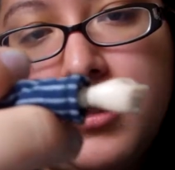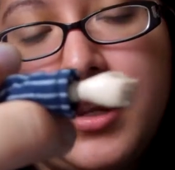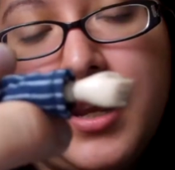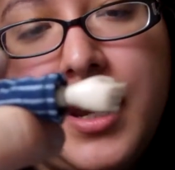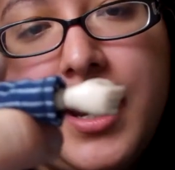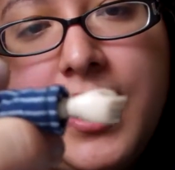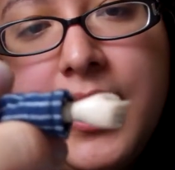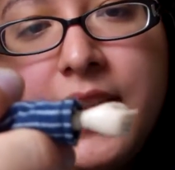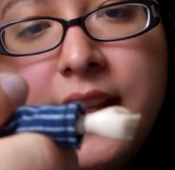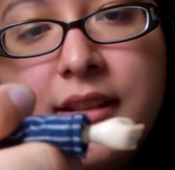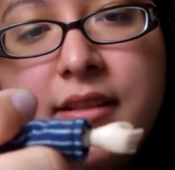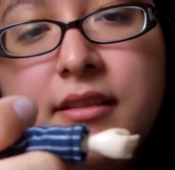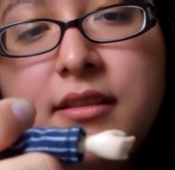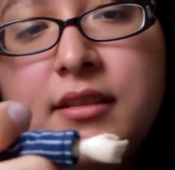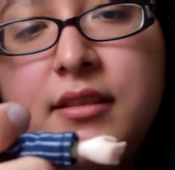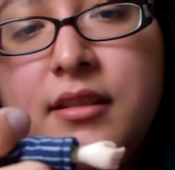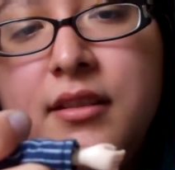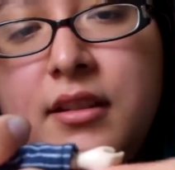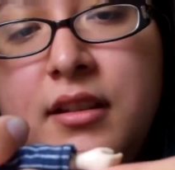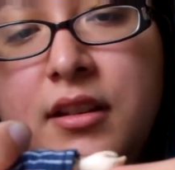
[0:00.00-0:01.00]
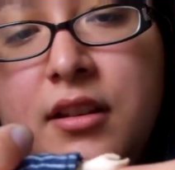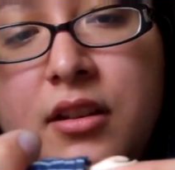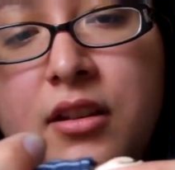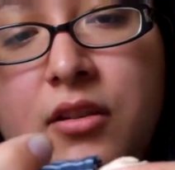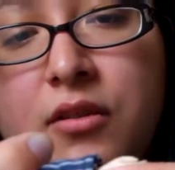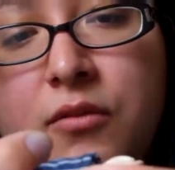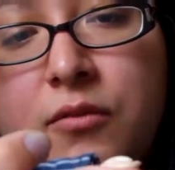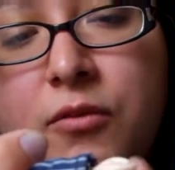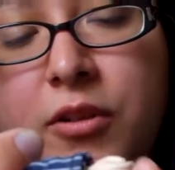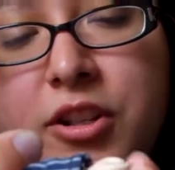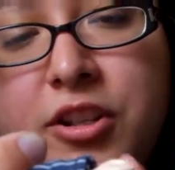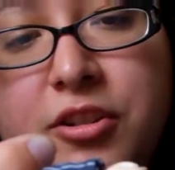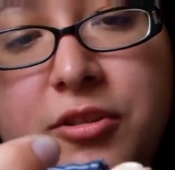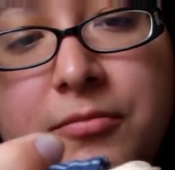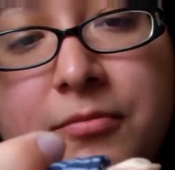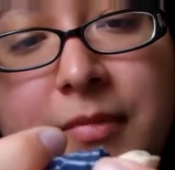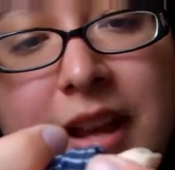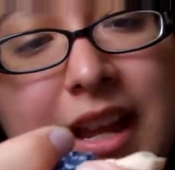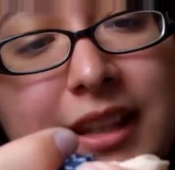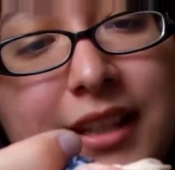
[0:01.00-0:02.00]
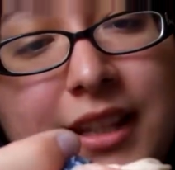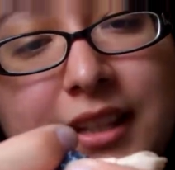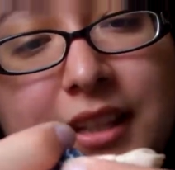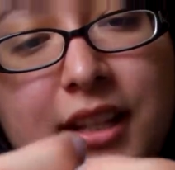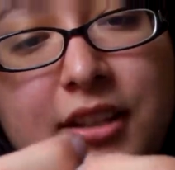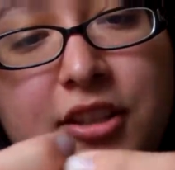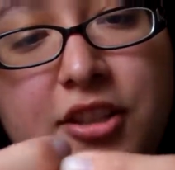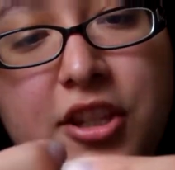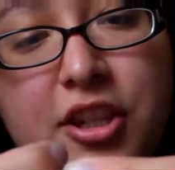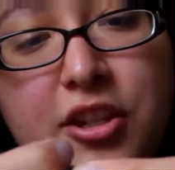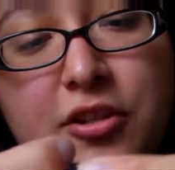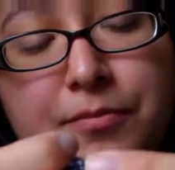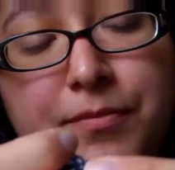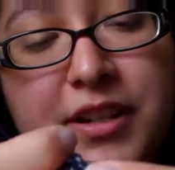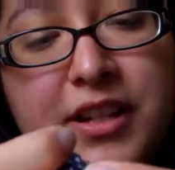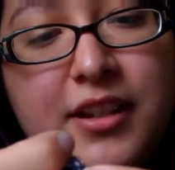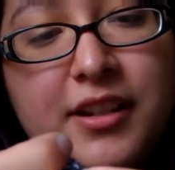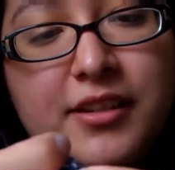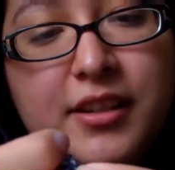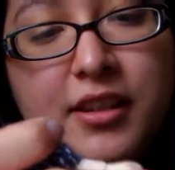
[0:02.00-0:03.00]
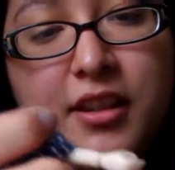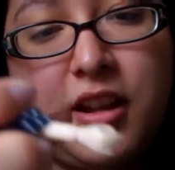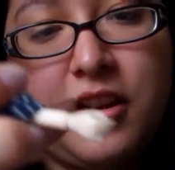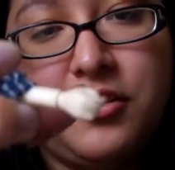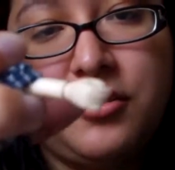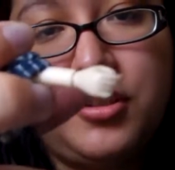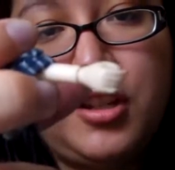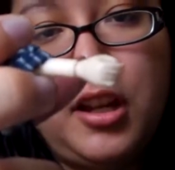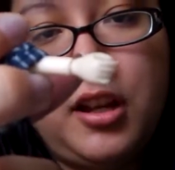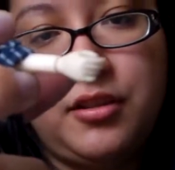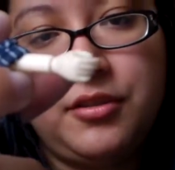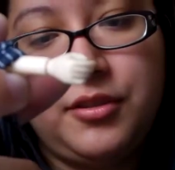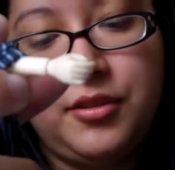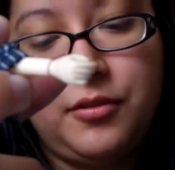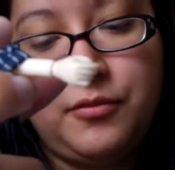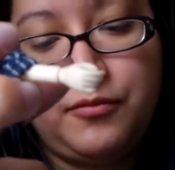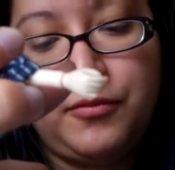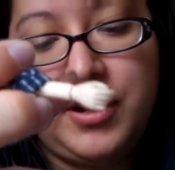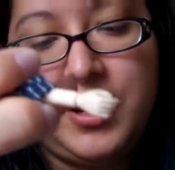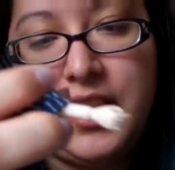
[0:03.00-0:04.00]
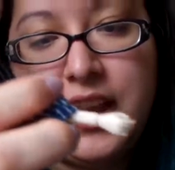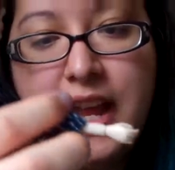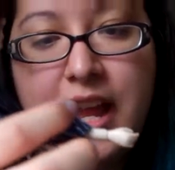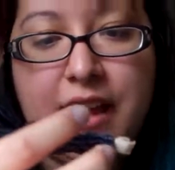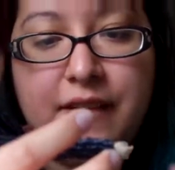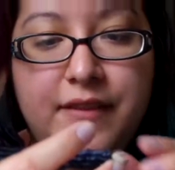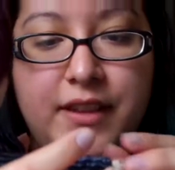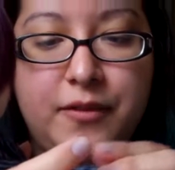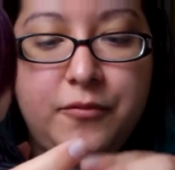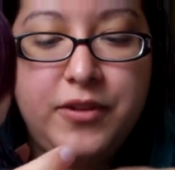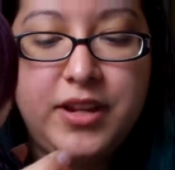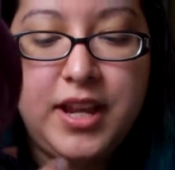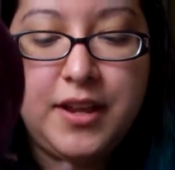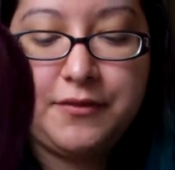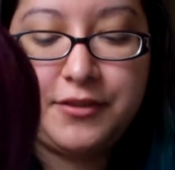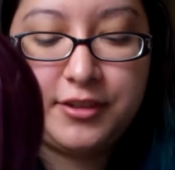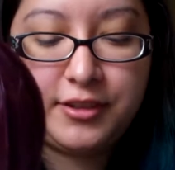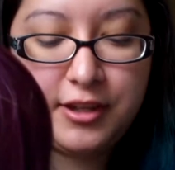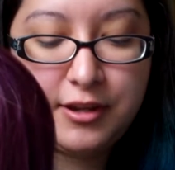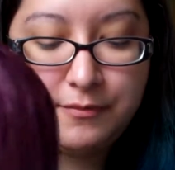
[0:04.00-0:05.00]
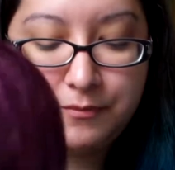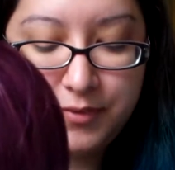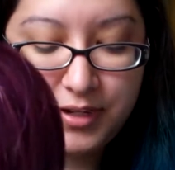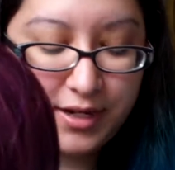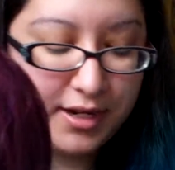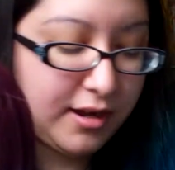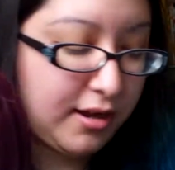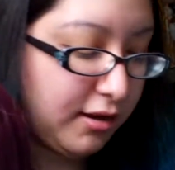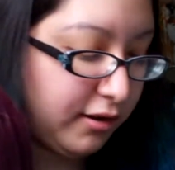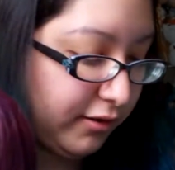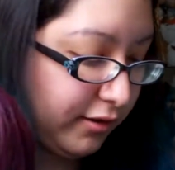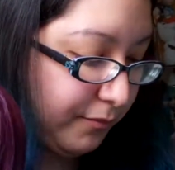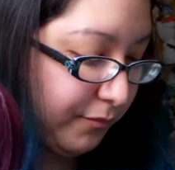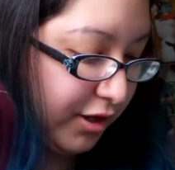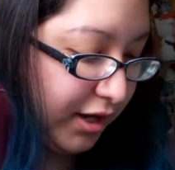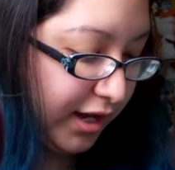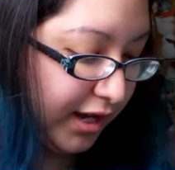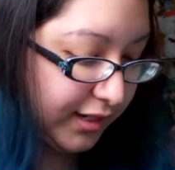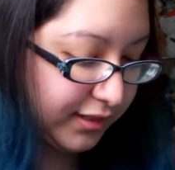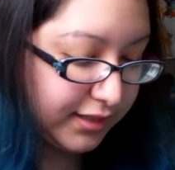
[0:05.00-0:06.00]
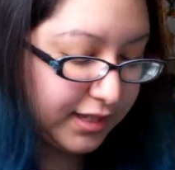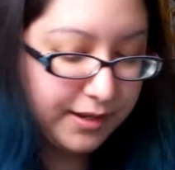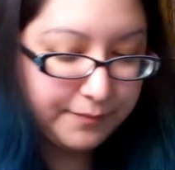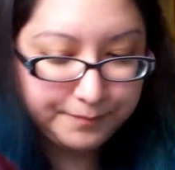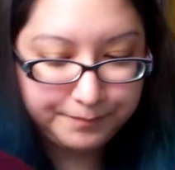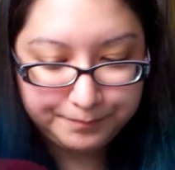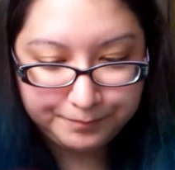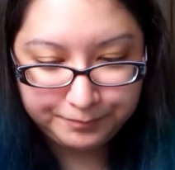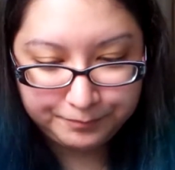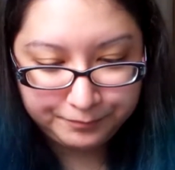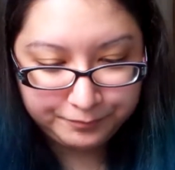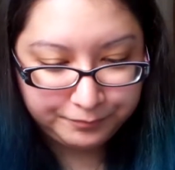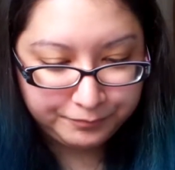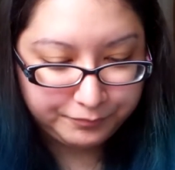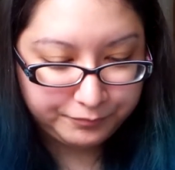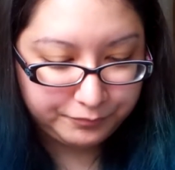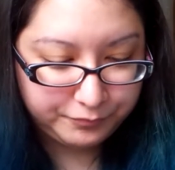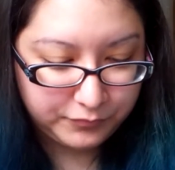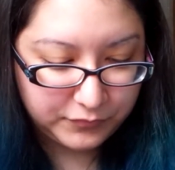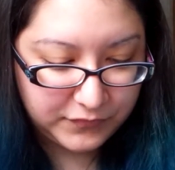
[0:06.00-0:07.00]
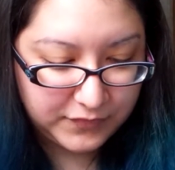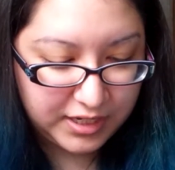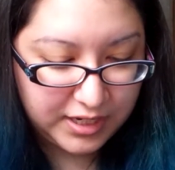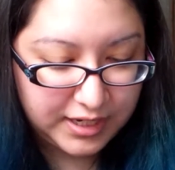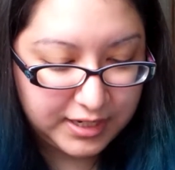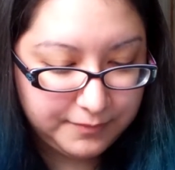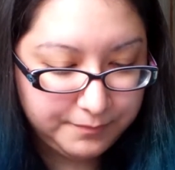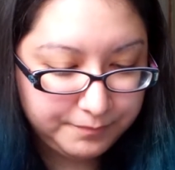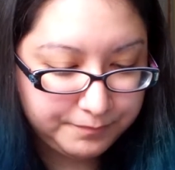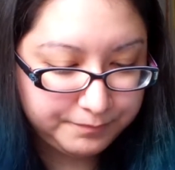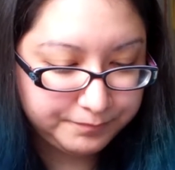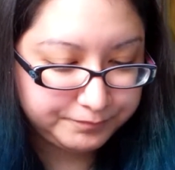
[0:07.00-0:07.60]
hand, which I think that's cute because a lot of dolls don't really have that. We have some, but not all of them are like that. Okay.